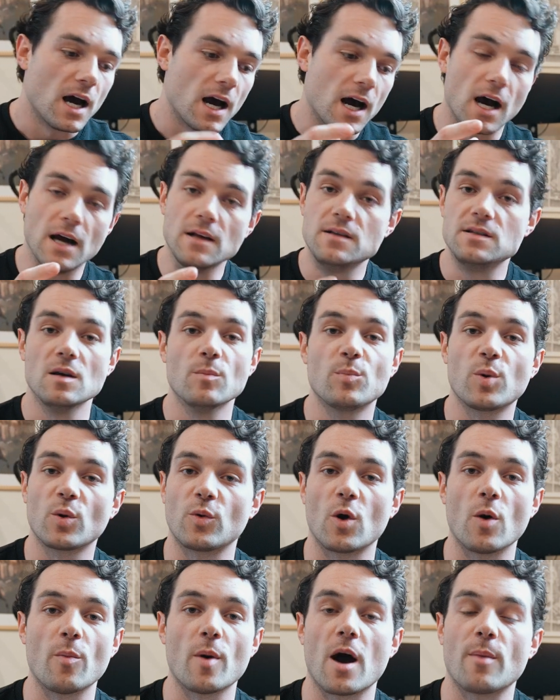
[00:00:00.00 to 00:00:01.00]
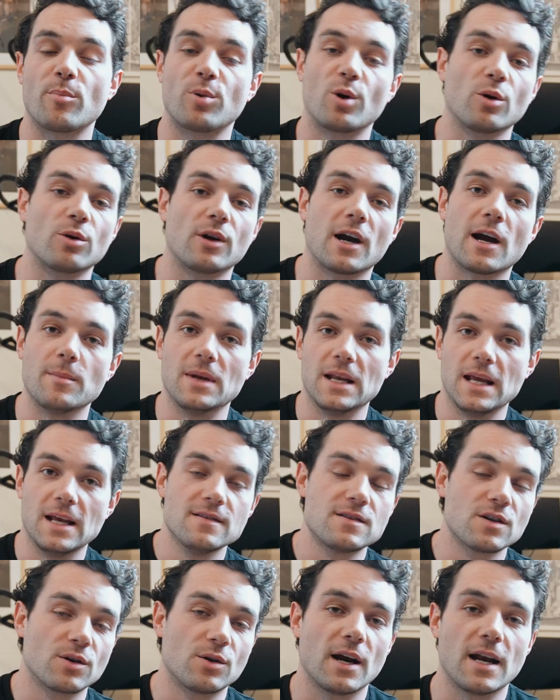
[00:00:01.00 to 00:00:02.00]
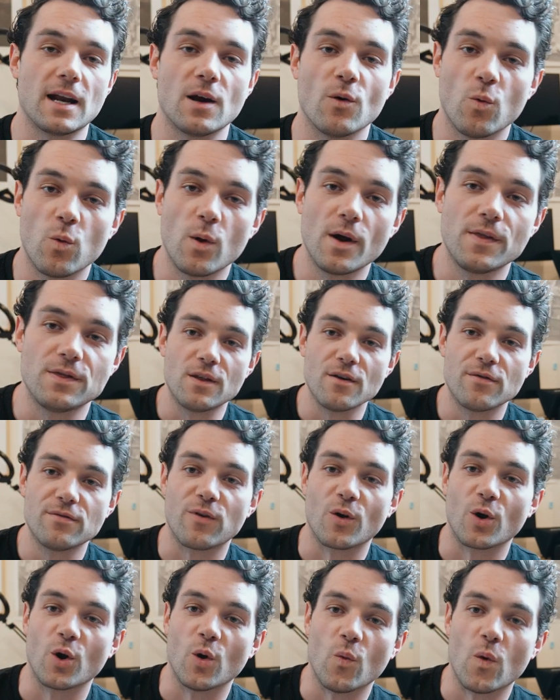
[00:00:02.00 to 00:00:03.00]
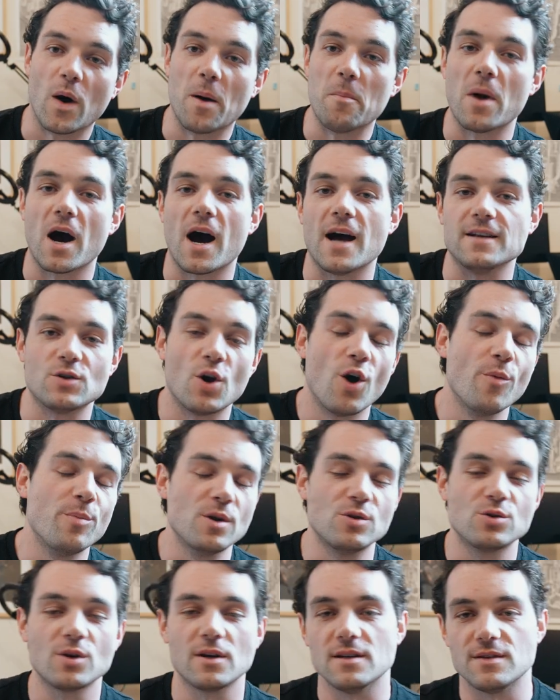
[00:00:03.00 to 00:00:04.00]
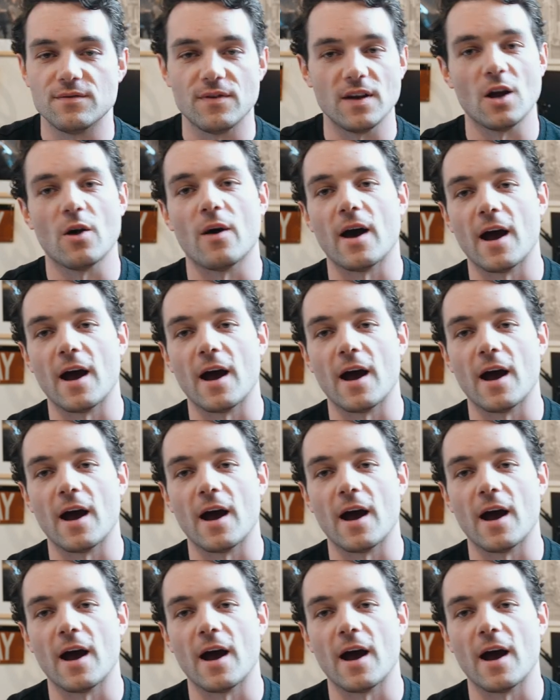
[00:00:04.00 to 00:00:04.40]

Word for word: uh, a simple robot program and integrate it with the four oh one bot. So hope you enjoyed this video.